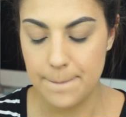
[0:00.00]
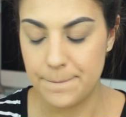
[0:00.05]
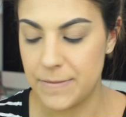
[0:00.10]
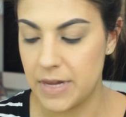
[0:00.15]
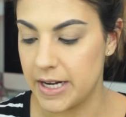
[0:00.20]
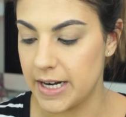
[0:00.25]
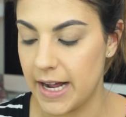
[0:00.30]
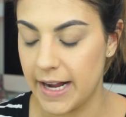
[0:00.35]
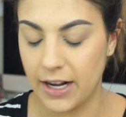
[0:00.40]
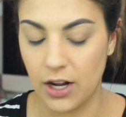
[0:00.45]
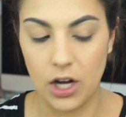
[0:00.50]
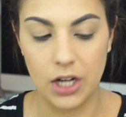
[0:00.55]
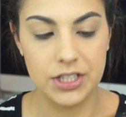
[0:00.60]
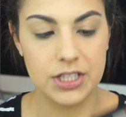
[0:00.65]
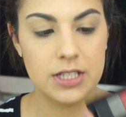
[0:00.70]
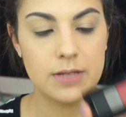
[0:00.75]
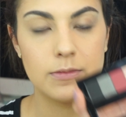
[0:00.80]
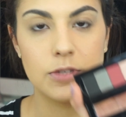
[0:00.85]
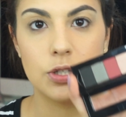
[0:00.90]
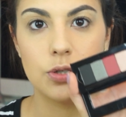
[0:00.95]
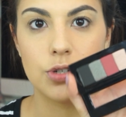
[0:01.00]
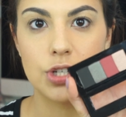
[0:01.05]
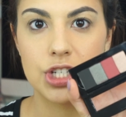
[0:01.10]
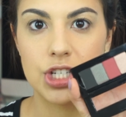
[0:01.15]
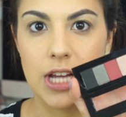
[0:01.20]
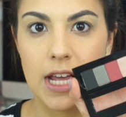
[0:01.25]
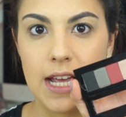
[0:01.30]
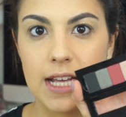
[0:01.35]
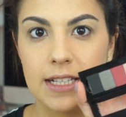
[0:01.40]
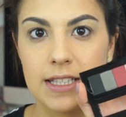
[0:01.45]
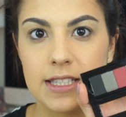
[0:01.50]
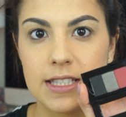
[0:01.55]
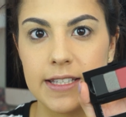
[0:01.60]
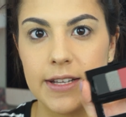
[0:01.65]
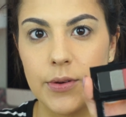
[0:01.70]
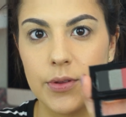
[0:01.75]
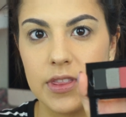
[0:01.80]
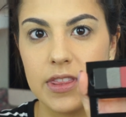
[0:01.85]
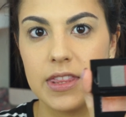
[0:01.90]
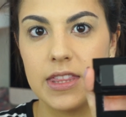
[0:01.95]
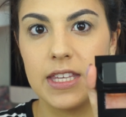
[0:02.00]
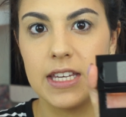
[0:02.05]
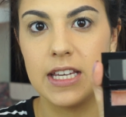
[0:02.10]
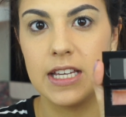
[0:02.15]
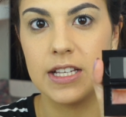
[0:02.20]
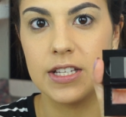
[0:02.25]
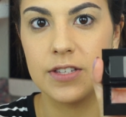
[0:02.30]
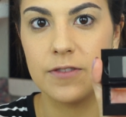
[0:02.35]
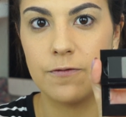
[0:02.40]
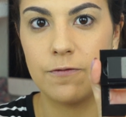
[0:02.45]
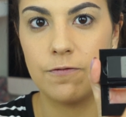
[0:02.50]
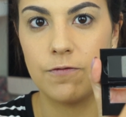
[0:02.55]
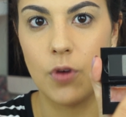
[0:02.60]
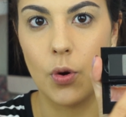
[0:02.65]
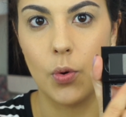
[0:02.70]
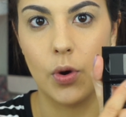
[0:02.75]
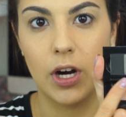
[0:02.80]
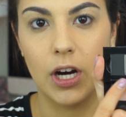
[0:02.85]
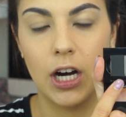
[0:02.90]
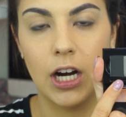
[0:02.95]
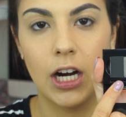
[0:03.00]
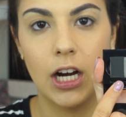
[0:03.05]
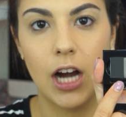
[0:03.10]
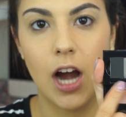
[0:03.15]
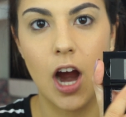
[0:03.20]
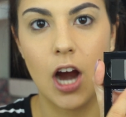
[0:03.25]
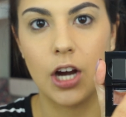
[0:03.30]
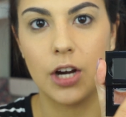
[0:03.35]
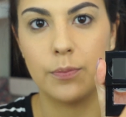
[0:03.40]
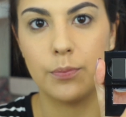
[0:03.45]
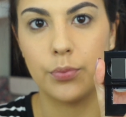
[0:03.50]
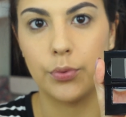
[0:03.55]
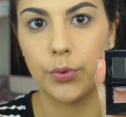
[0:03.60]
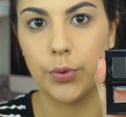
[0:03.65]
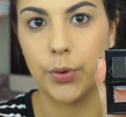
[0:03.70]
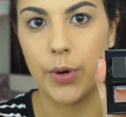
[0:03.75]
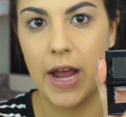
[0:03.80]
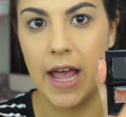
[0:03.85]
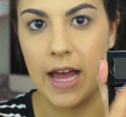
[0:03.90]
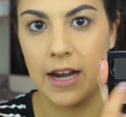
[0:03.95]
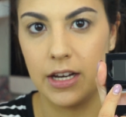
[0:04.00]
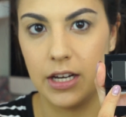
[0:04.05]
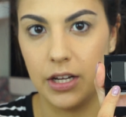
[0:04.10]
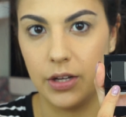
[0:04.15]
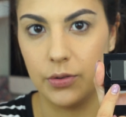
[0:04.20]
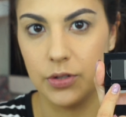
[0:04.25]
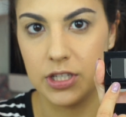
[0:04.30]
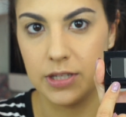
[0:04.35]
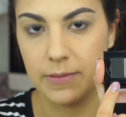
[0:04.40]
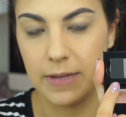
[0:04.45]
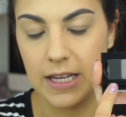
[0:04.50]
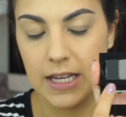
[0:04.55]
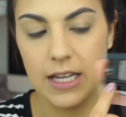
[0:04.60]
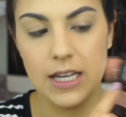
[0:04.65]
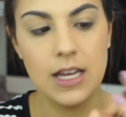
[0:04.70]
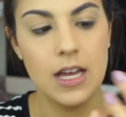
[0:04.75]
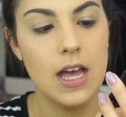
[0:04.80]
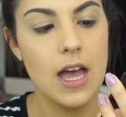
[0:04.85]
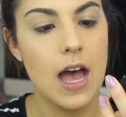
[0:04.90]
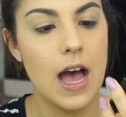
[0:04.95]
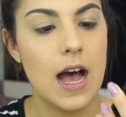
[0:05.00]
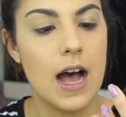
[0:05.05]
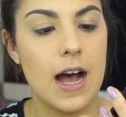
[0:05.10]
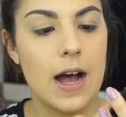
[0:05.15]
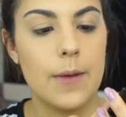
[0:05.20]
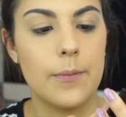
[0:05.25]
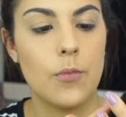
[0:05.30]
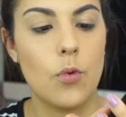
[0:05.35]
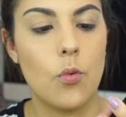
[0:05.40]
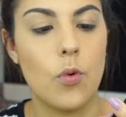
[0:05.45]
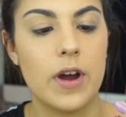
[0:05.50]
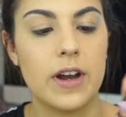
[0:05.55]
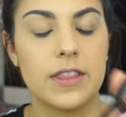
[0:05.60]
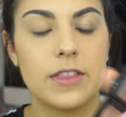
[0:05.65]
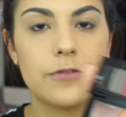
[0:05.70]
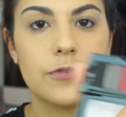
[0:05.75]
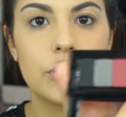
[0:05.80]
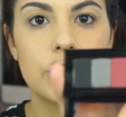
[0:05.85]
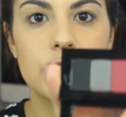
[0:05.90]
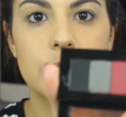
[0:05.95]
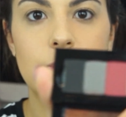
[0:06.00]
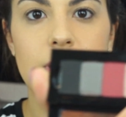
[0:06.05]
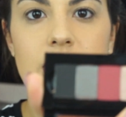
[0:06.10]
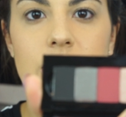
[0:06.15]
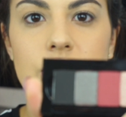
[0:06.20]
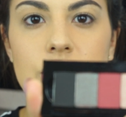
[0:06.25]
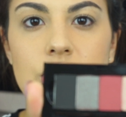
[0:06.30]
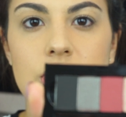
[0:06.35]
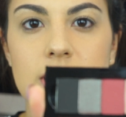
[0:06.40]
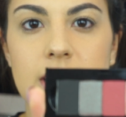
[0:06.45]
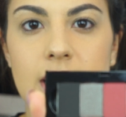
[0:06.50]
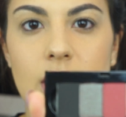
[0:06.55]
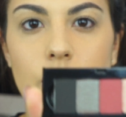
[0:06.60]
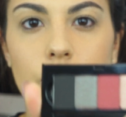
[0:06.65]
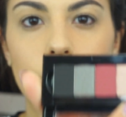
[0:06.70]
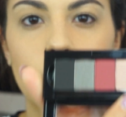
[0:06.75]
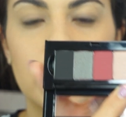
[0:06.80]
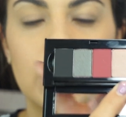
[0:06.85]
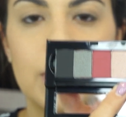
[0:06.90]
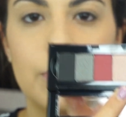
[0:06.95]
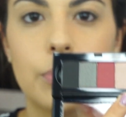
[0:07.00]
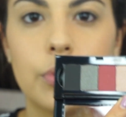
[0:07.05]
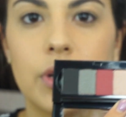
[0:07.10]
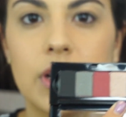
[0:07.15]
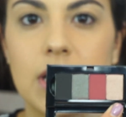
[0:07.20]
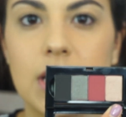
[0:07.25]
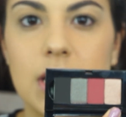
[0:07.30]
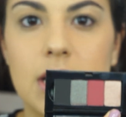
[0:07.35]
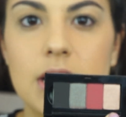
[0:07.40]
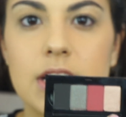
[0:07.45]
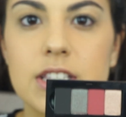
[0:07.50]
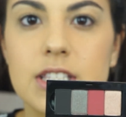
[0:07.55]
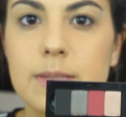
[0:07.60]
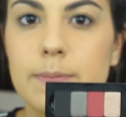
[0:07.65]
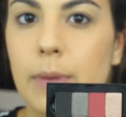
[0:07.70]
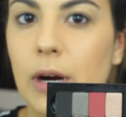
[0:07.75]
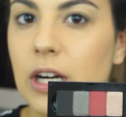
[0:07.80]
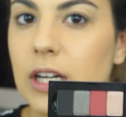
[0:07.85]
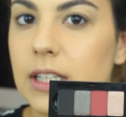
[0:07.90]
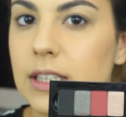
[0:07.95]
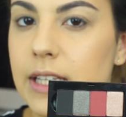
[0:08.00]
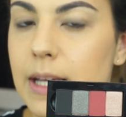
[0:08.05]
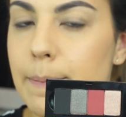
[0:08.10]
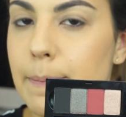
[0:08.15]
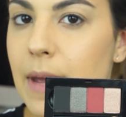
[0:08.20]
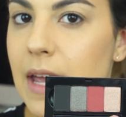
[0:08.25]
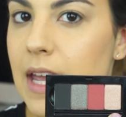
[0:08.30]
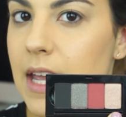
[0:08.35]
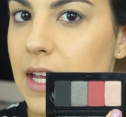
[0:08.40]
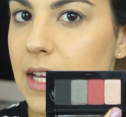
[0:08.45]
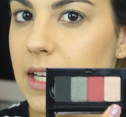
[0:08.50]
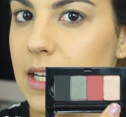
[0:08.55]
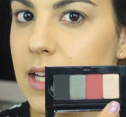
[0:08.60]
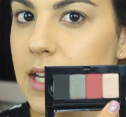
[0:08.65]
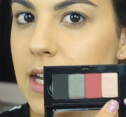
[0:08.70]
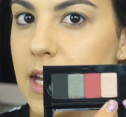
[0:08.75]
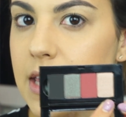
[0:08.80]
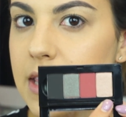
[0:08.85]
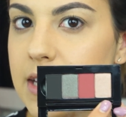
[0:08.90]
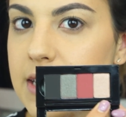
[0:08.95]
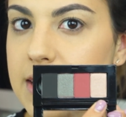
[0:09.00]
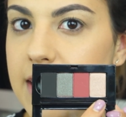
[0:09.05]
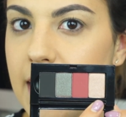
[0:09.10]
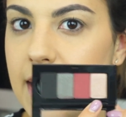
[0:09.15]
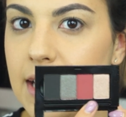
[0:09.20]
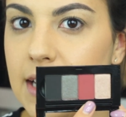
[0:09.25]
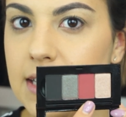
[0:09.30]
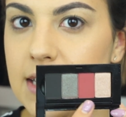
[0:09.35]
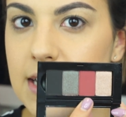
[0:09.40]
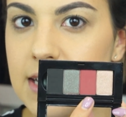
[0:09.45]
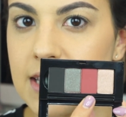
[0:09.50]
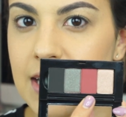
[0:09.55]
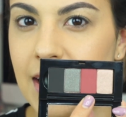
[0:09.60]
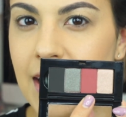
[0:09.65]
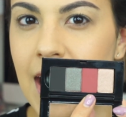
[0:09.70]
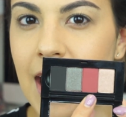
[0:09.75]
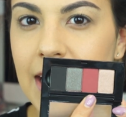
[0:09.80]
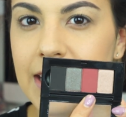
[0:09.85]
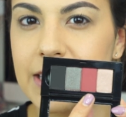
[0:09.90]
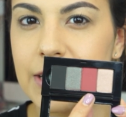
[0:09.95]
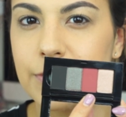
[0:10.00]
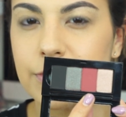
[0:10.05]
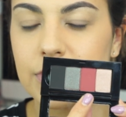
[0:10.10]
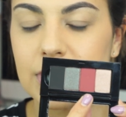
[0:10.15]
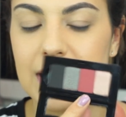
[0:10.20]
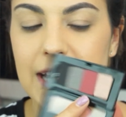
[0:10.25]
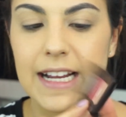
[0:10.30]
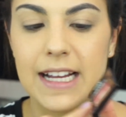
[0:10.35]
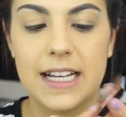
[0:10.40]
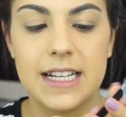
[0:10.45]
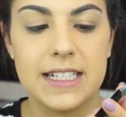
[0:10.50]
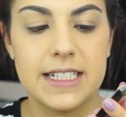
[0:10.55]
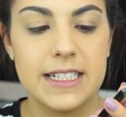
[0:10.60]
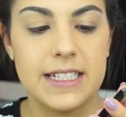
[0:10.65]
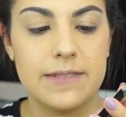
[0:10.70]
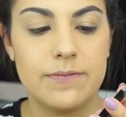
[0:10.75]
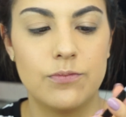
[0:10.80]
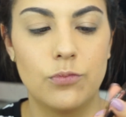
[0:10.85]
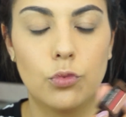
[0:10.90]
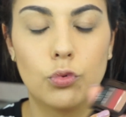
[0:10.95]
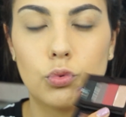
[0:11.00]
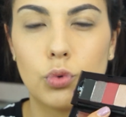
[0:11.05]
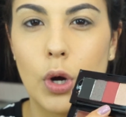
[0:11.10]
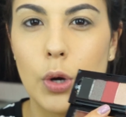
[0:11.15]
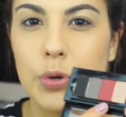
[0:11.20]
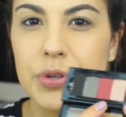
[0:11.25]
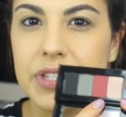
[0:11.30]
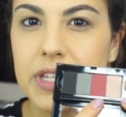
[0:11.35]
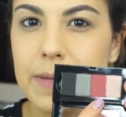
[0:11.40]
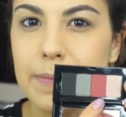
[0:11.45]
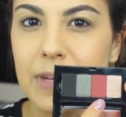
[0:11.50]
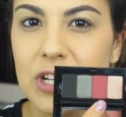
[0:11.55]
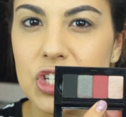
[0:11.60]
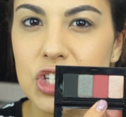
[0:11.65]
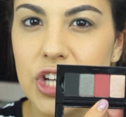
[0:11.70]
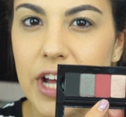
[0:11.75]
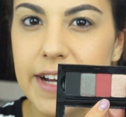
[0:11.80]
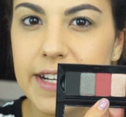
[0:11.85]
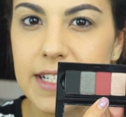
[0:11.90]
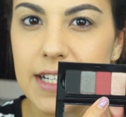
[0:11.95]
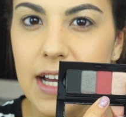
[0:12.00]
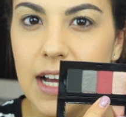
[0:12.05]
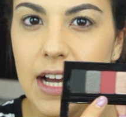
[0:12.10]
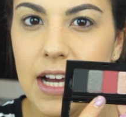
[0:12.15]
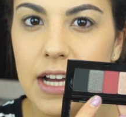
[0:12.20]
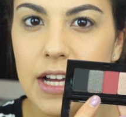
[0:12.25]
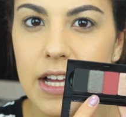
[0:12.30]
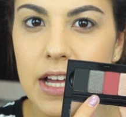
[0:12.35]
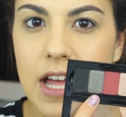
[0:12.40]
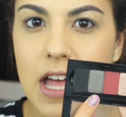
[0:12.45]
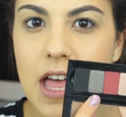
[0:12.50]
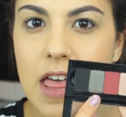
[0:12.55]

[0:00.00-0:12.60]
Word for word: but I got some new shades. So these four are brand new to me. Um, one, the first one is just like a really pretty sparkly pink. The second is a kind of like rosy magenta.